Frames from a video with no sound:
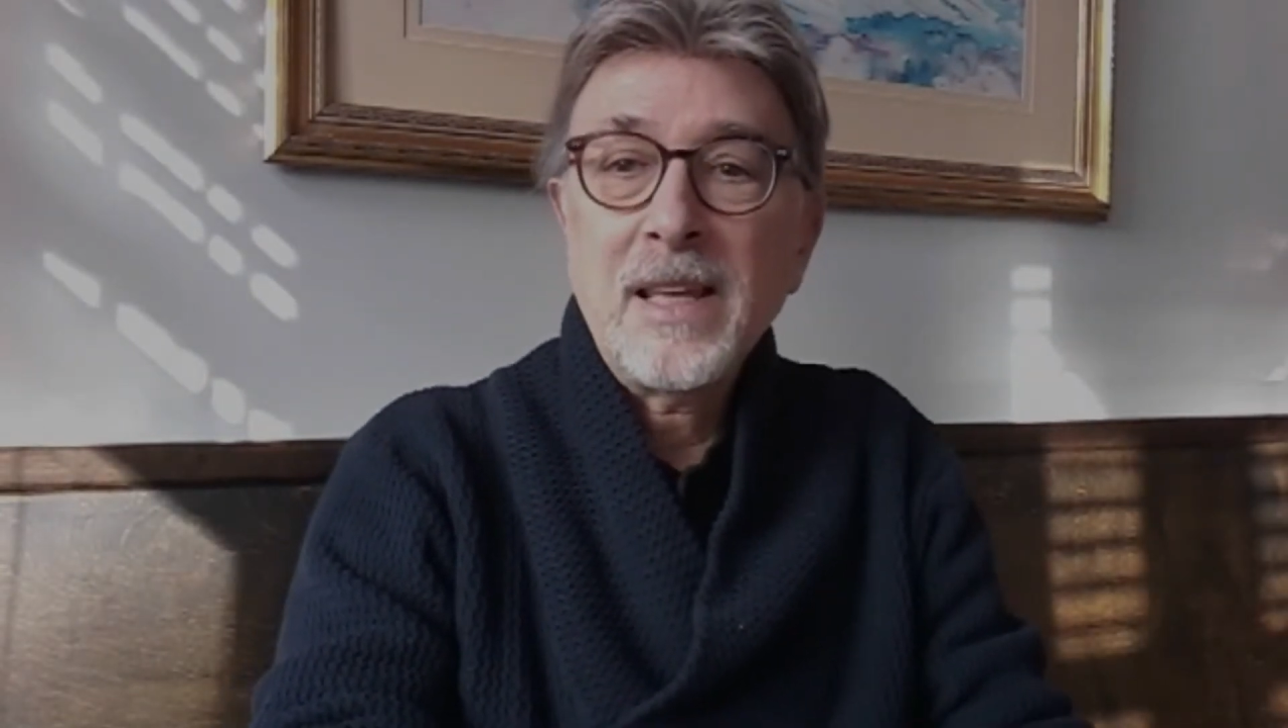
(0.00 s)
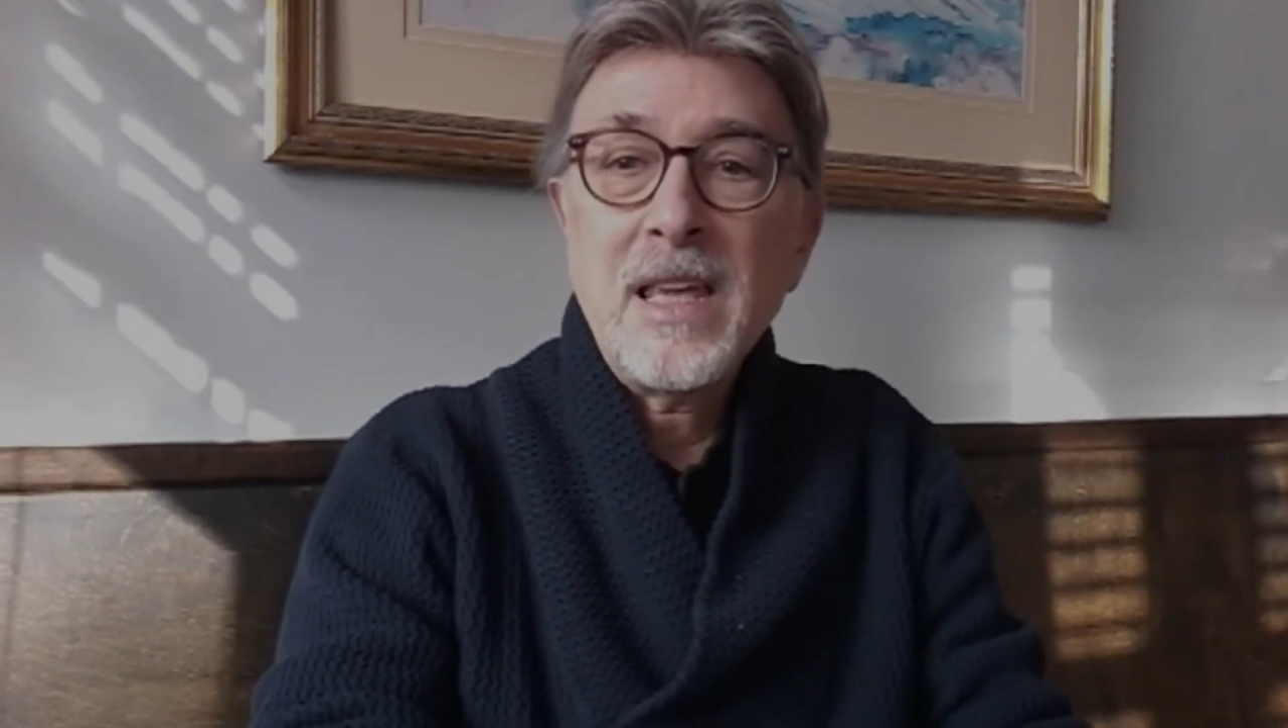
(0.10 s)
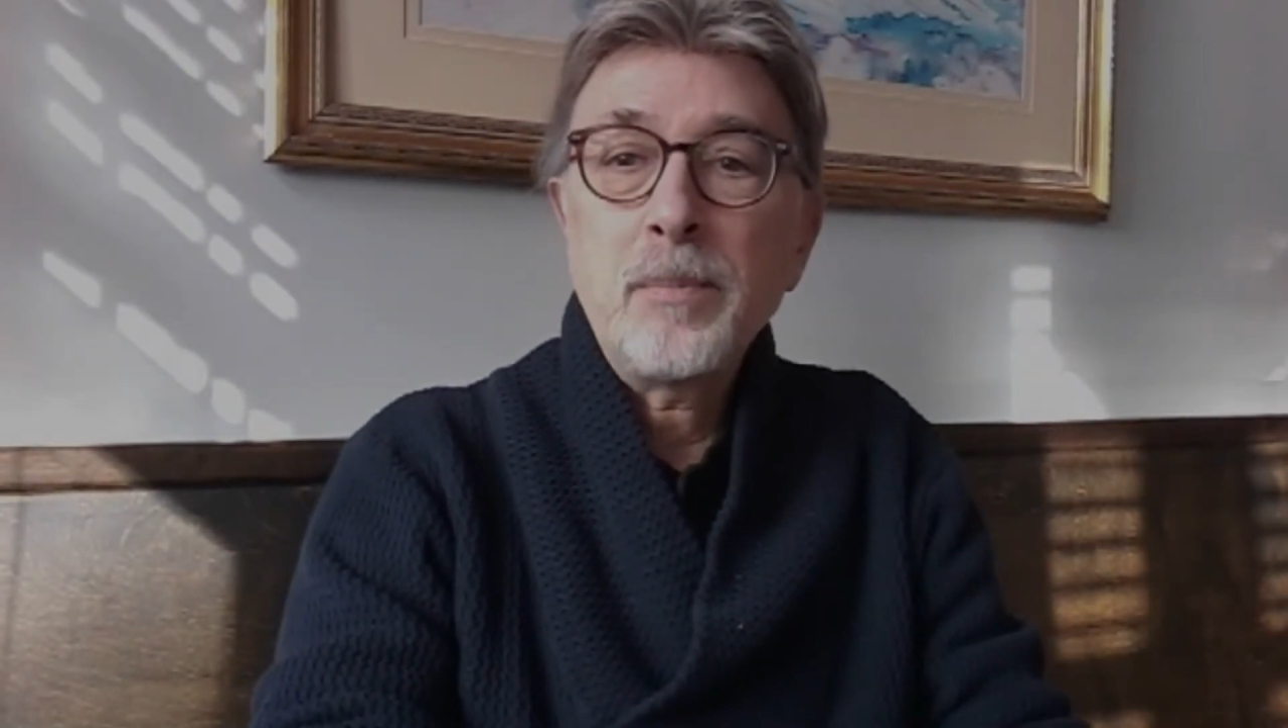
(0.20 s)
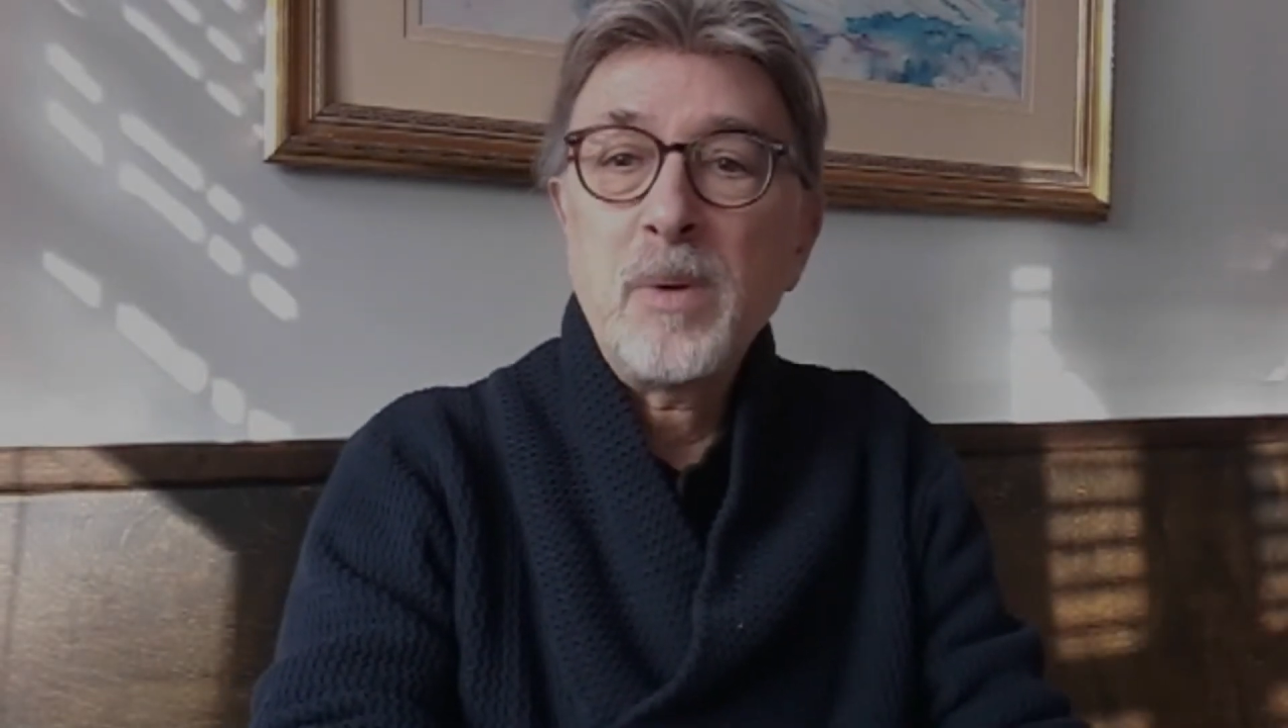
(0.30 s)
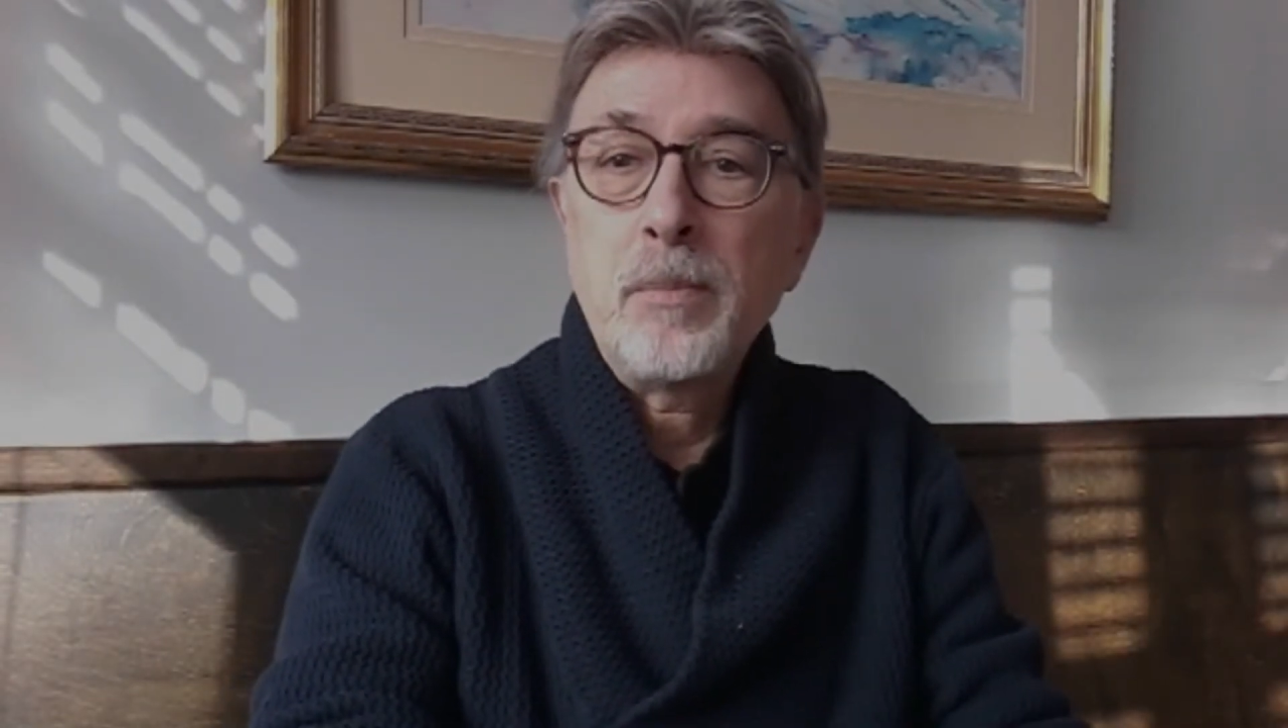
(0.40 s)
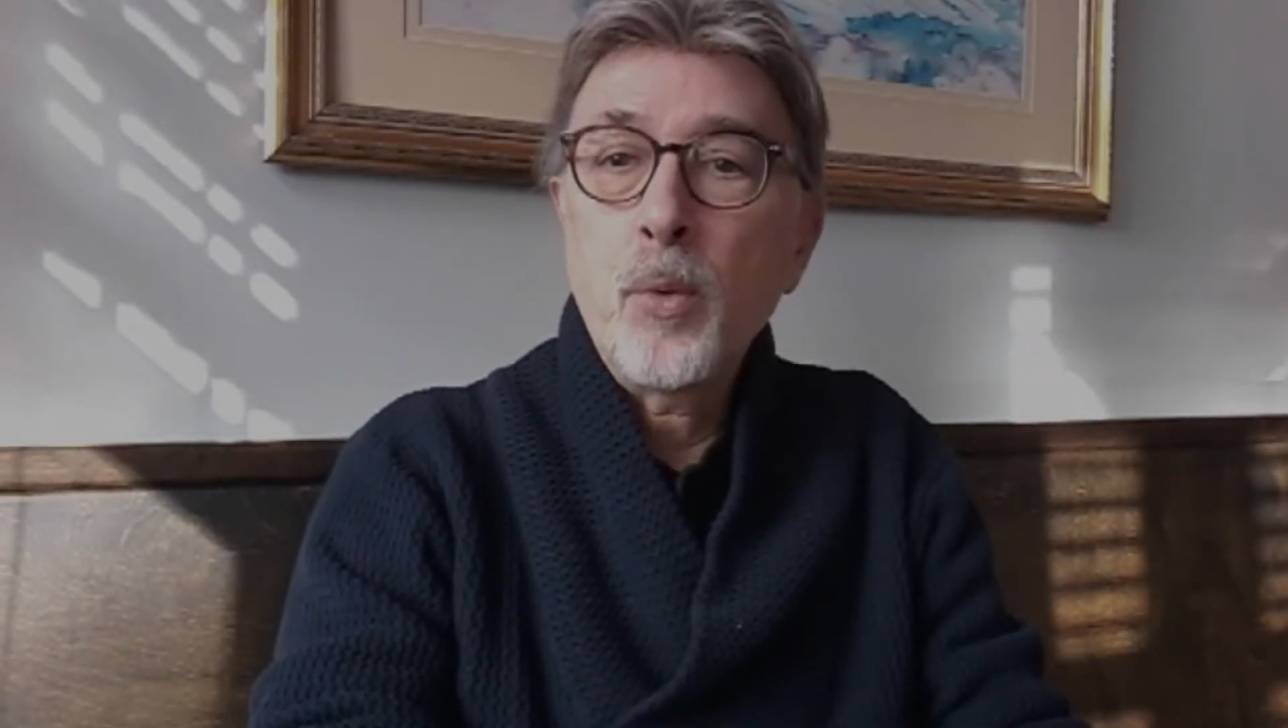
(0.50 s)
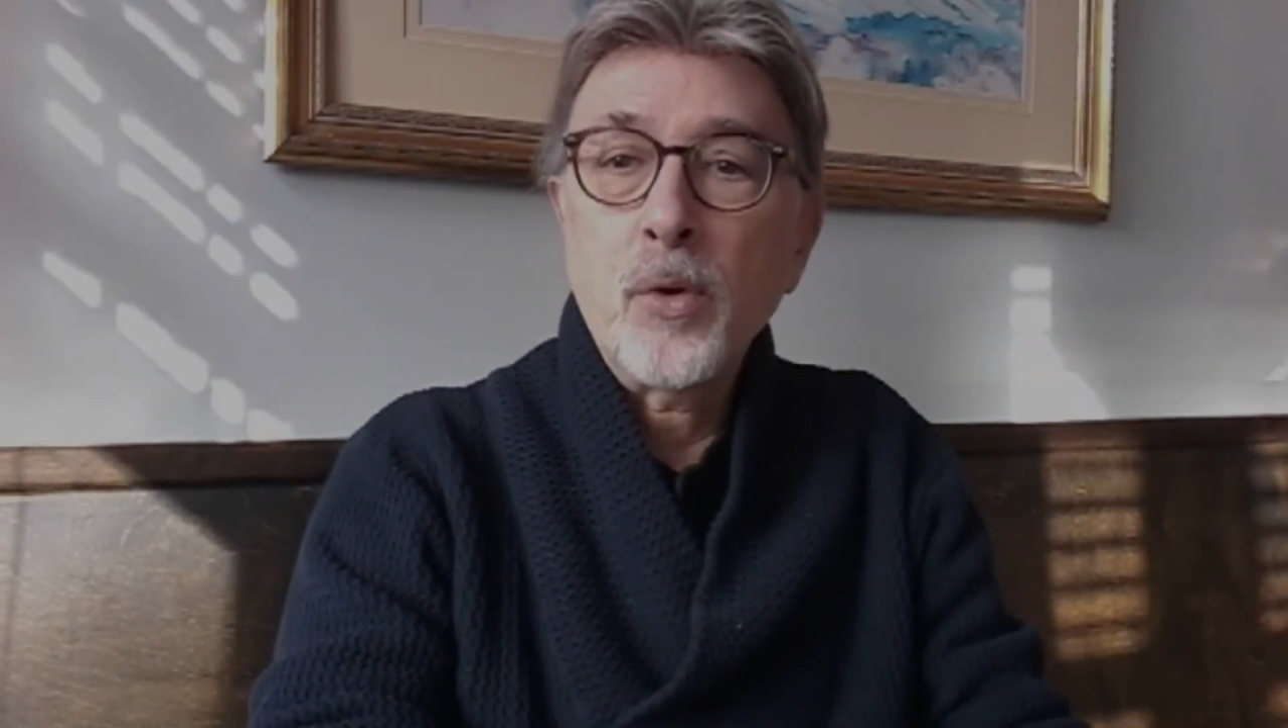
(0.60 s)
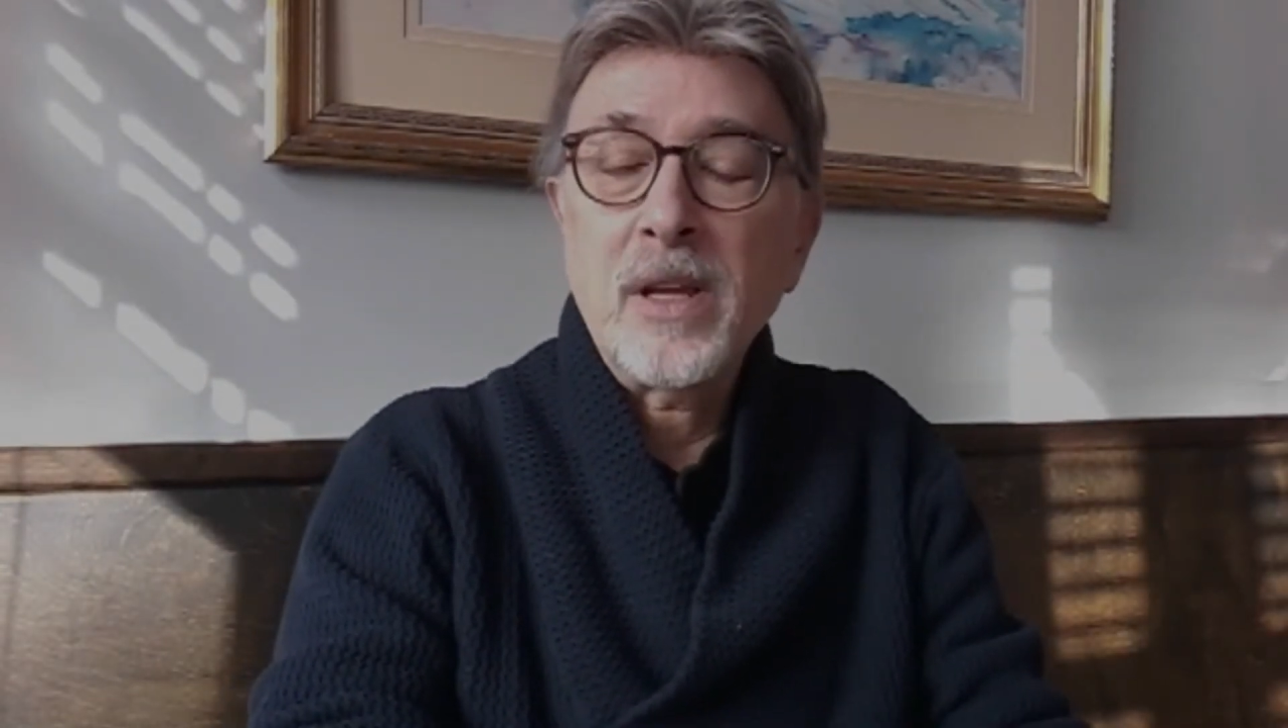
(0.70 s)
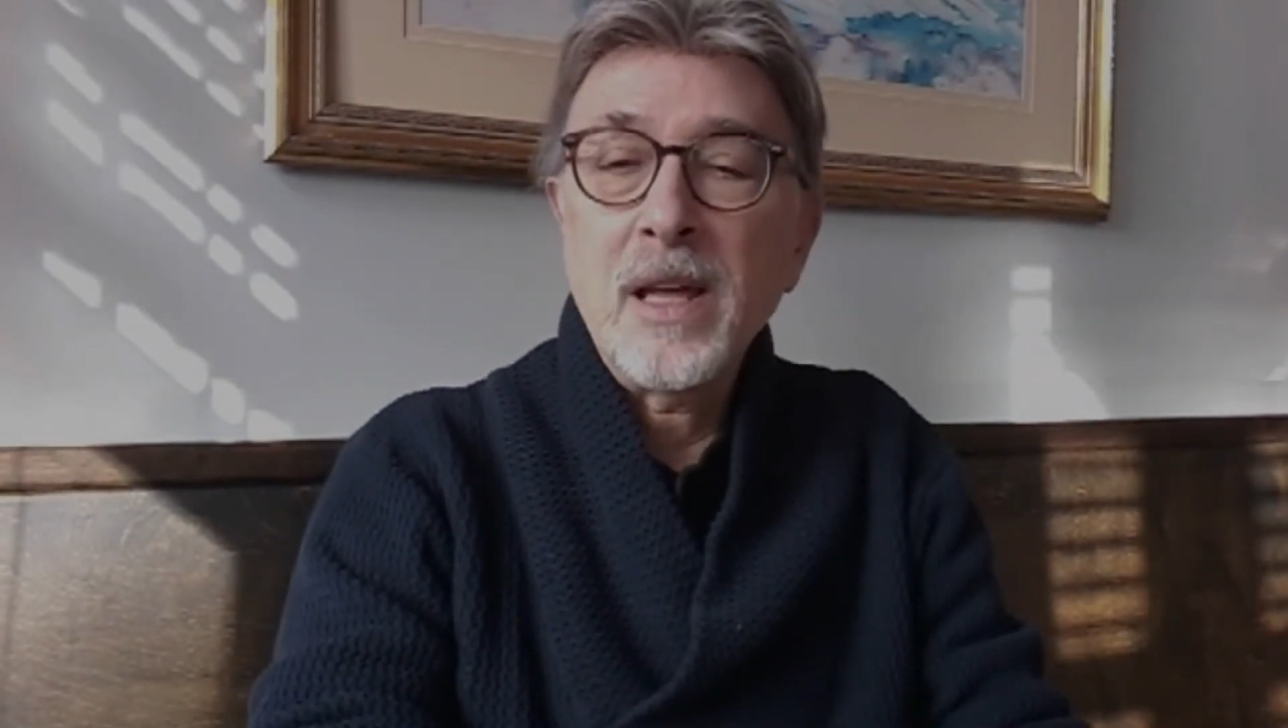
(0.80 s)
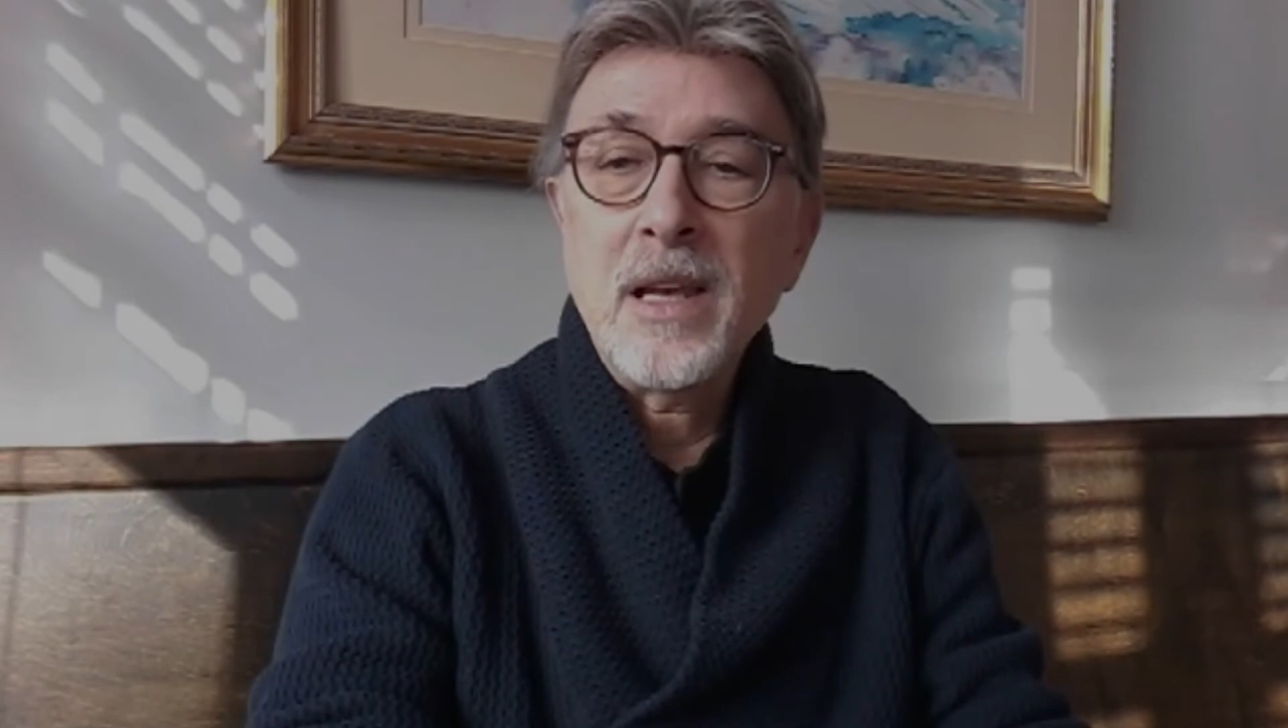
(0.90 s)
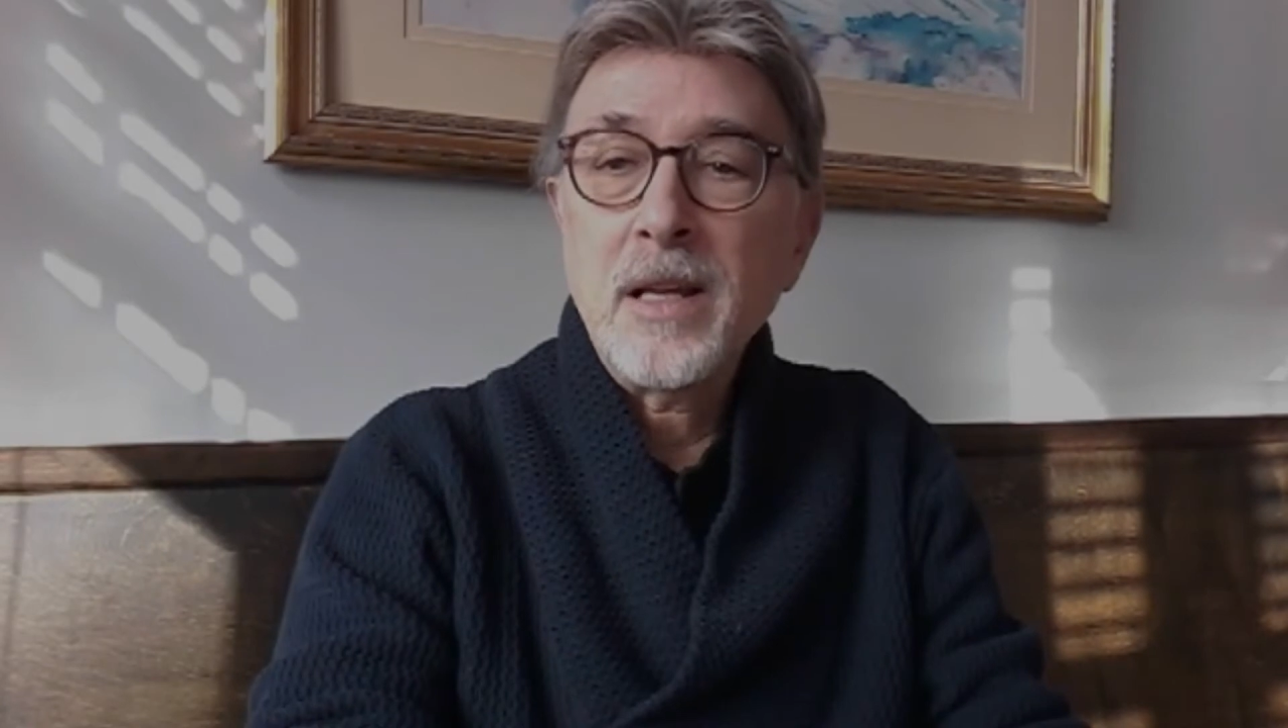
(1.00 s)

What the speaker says: can't be born again,